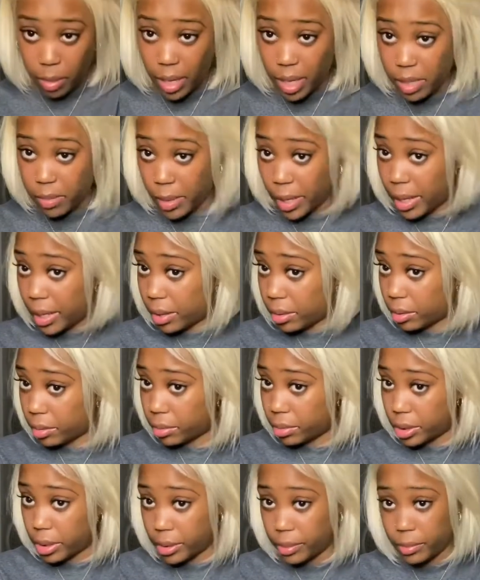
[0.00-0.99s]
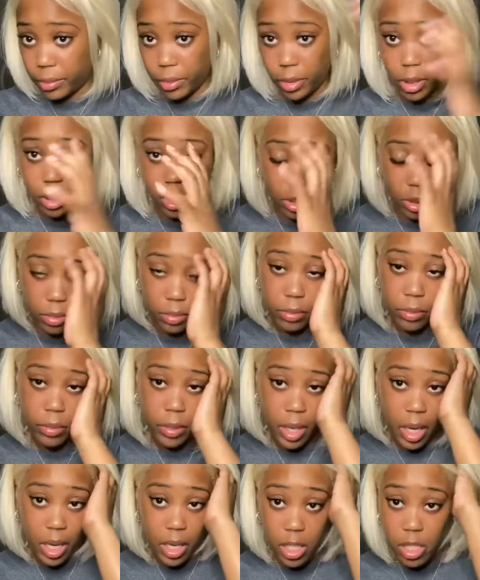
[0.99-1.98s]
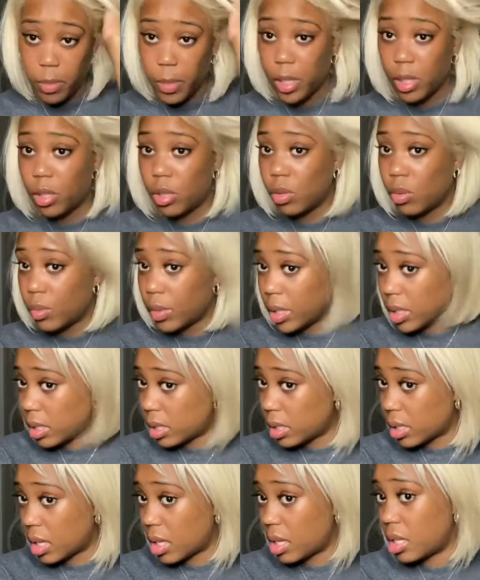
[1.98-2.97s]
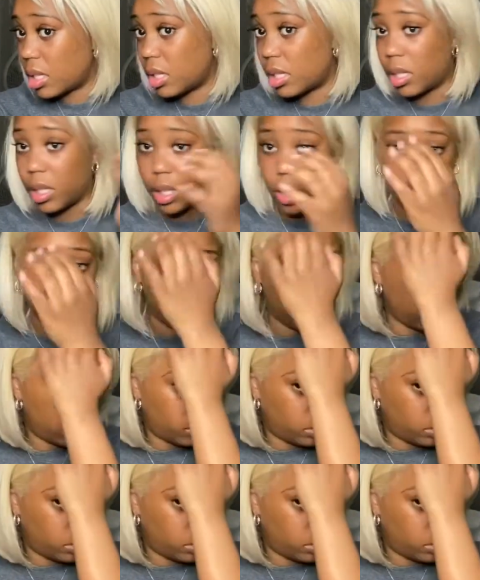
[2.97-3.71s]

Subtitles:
my hand through it, you know. And it's been 2 weeks and it's still,